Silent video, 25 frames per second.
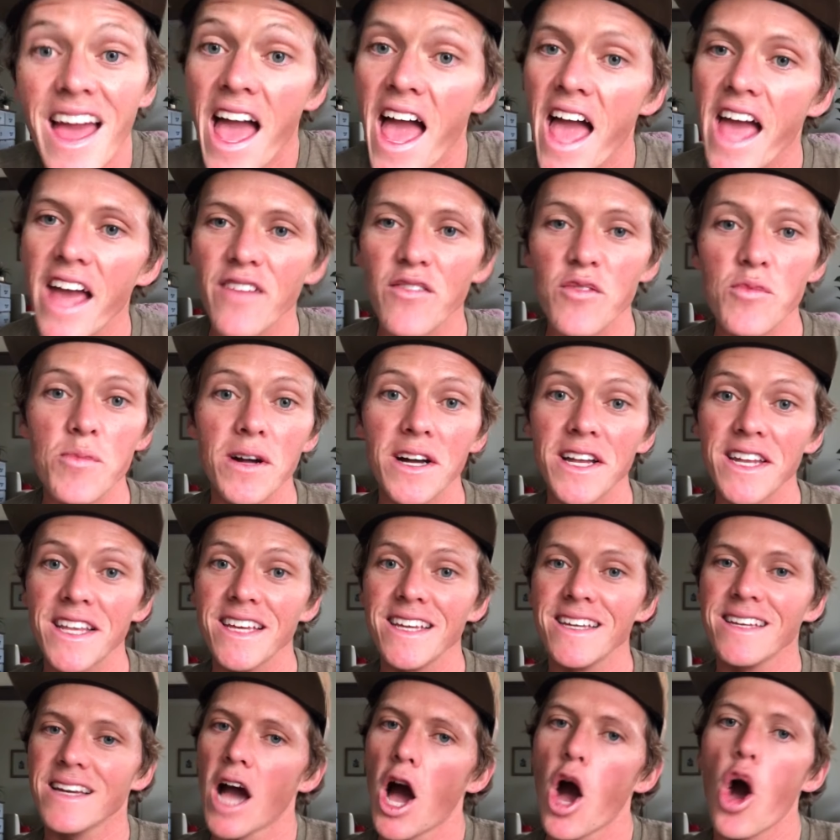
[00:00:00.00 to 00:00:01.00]
Hey
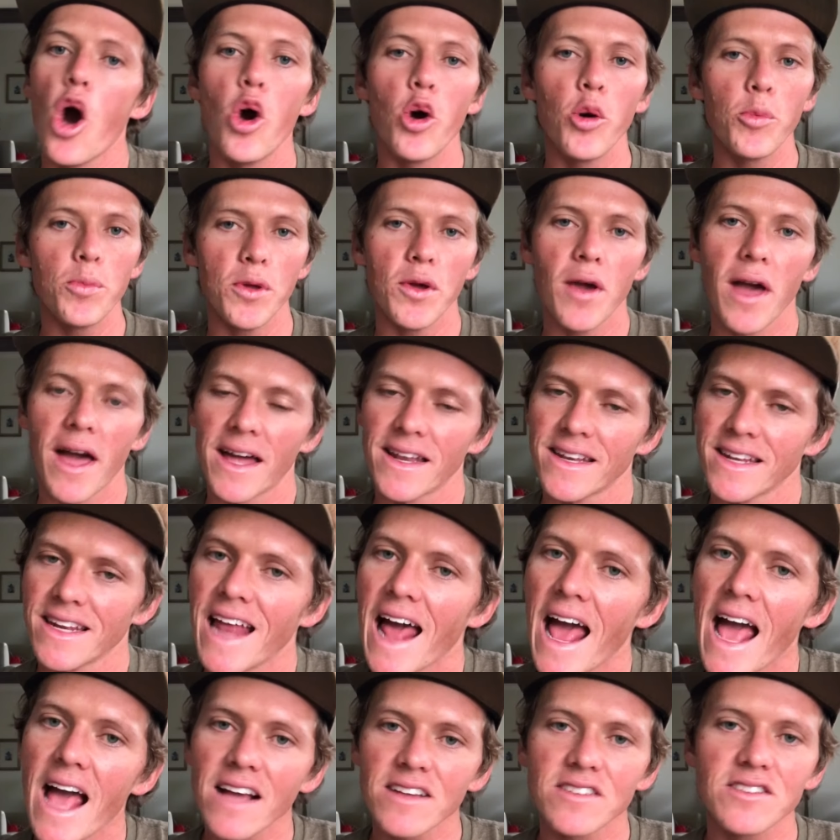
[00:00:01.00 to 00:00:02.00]
everybody, I hope you had an
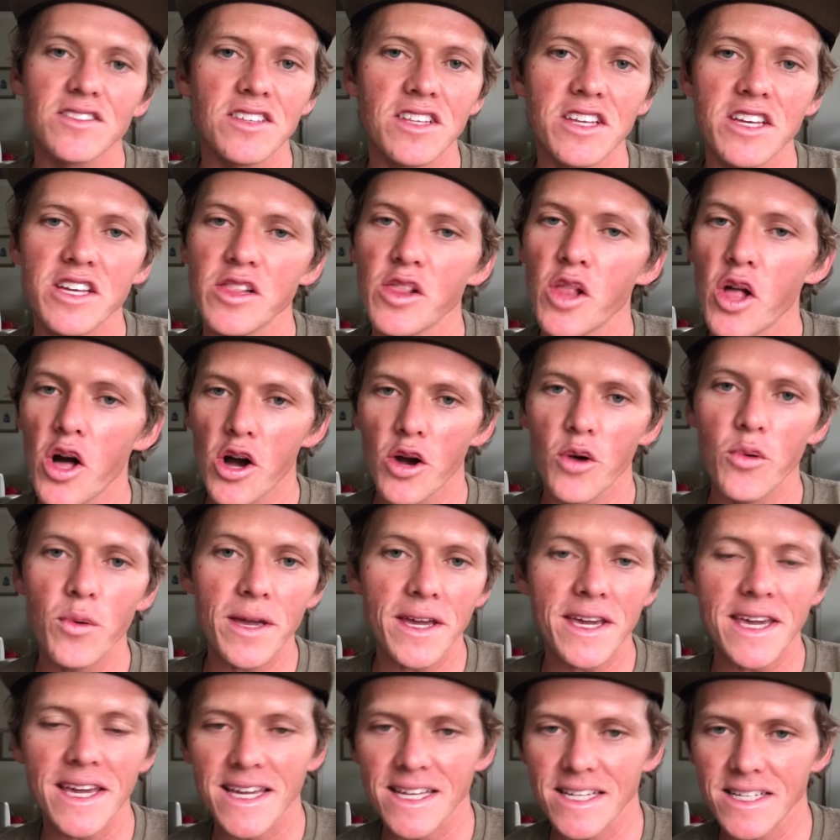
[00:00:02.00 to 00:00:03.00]
excellent long
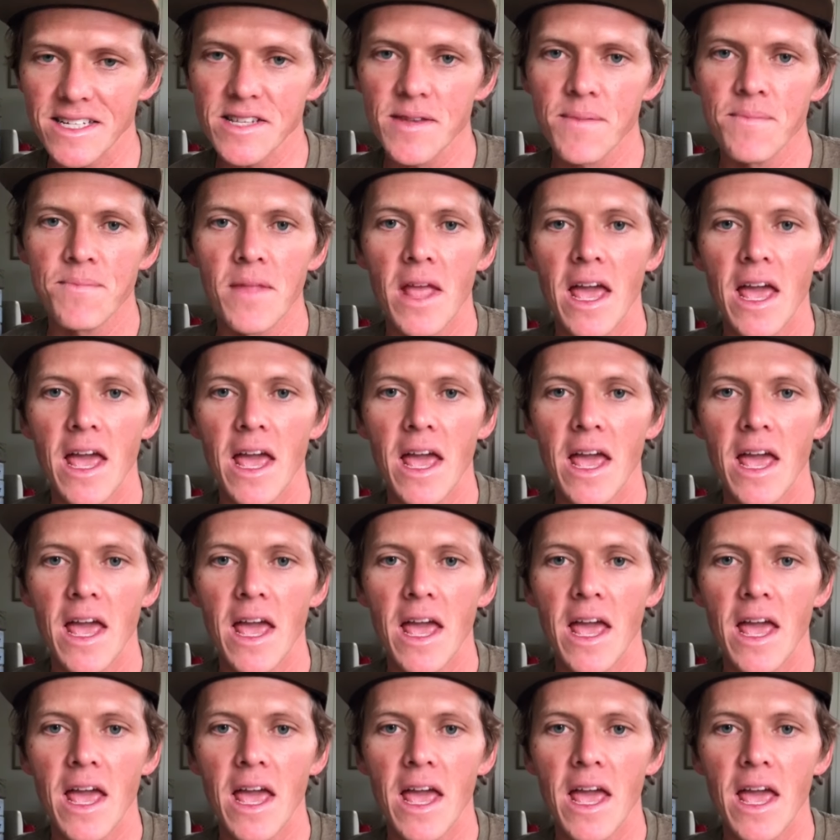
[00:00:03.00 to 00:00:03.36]
weekend.